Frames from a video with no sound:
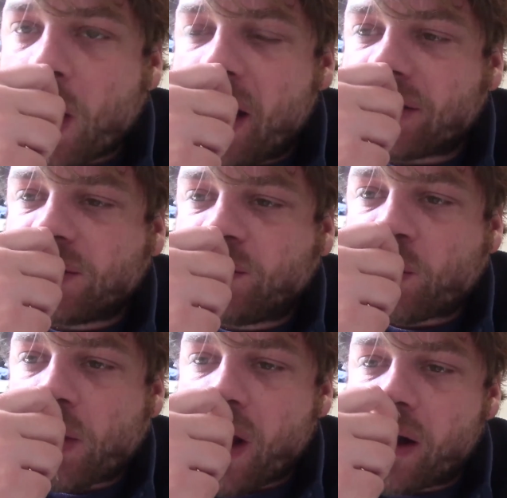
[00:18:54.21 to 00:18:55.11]
and
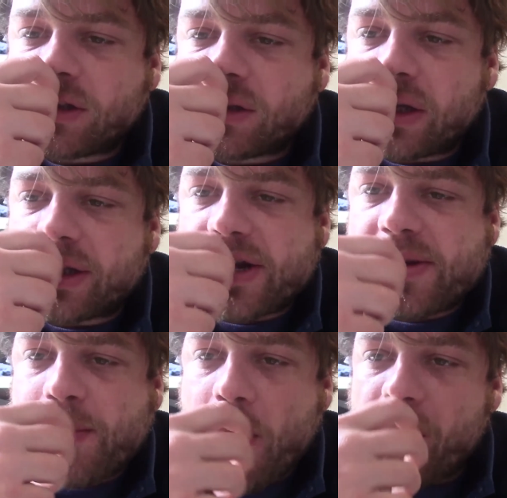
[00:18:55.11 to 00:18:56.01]
it's not
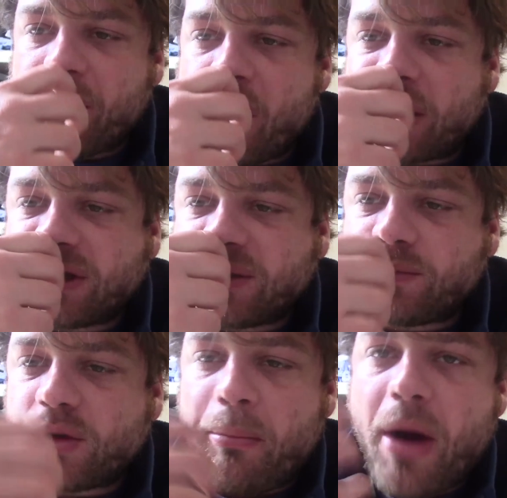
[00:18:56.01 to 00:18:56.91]
anymore about
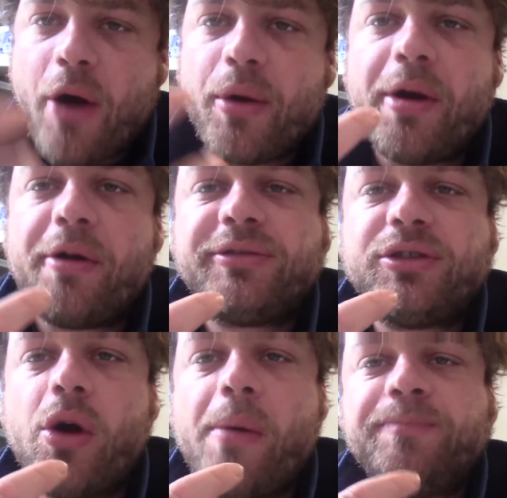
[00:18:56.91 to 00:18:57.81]
the power of
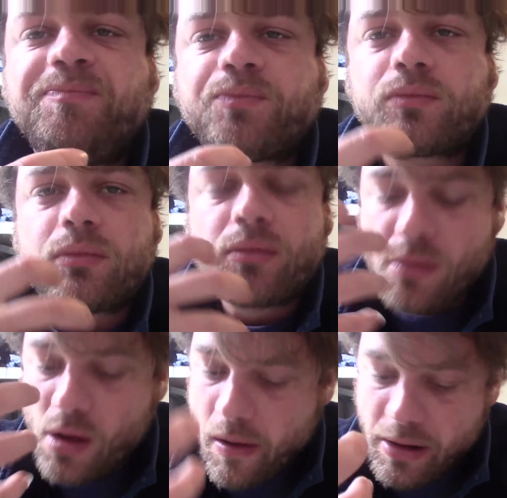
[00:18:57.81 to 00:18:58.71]
the
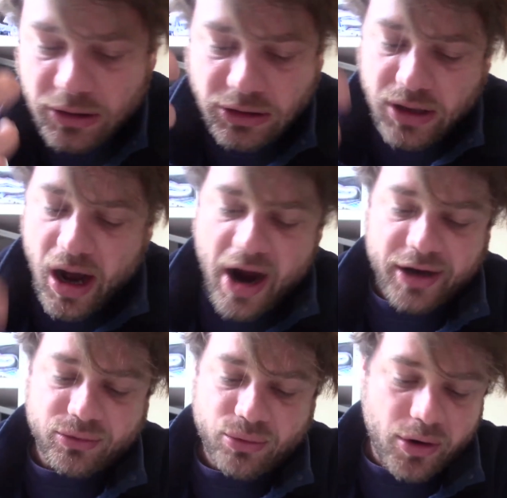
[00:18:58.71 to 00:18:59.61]

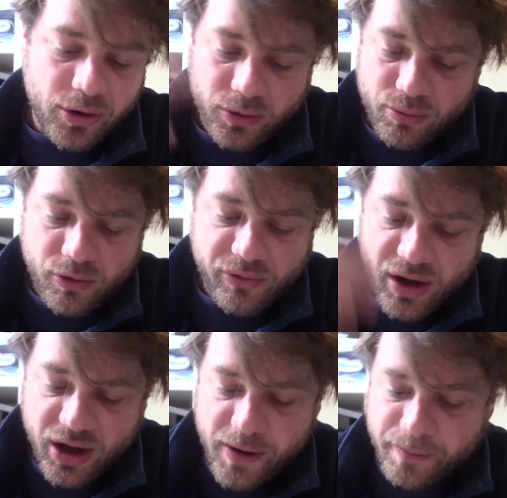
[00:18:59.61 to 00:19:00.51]
artwork,
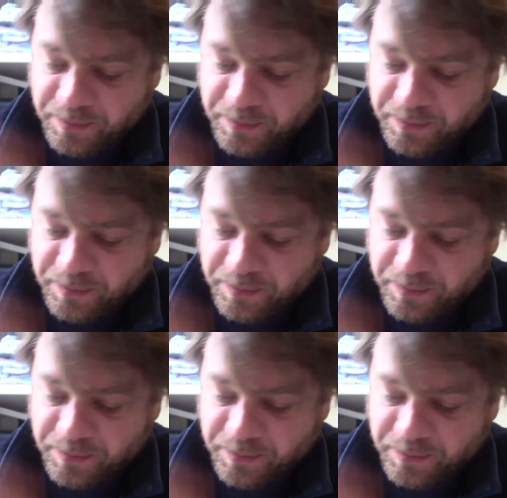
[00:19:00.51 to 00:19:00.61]
movie,